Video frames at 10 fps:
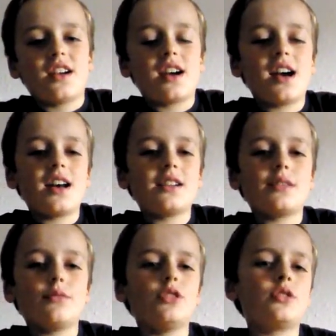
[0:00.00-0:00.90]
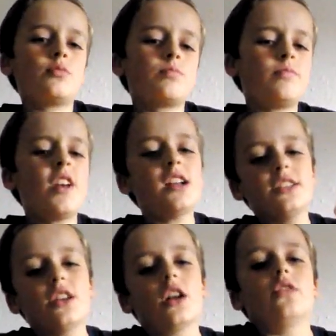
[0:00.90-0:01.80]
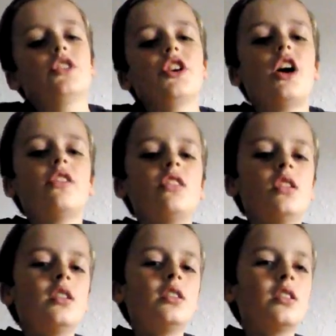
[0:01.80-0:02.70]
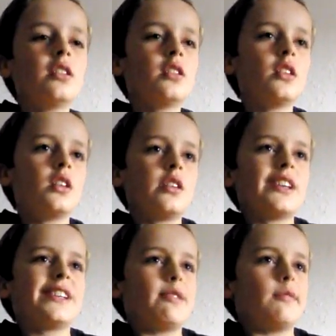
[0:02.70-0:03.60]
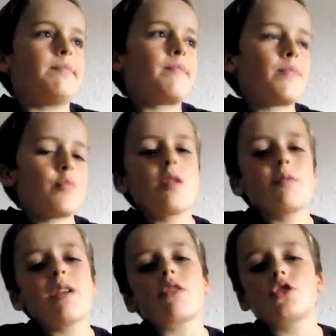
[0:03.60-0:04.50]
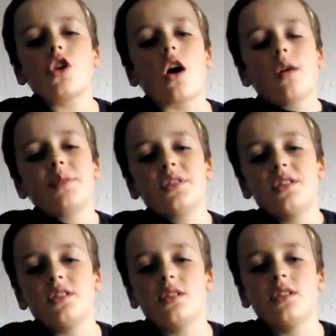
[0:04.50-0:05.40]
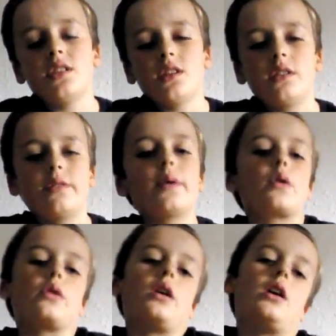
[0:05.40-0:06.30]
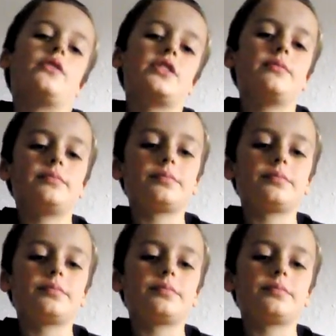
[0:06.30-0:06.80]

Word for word: and it was fairly dull first half. Well, we, we were on top for both halves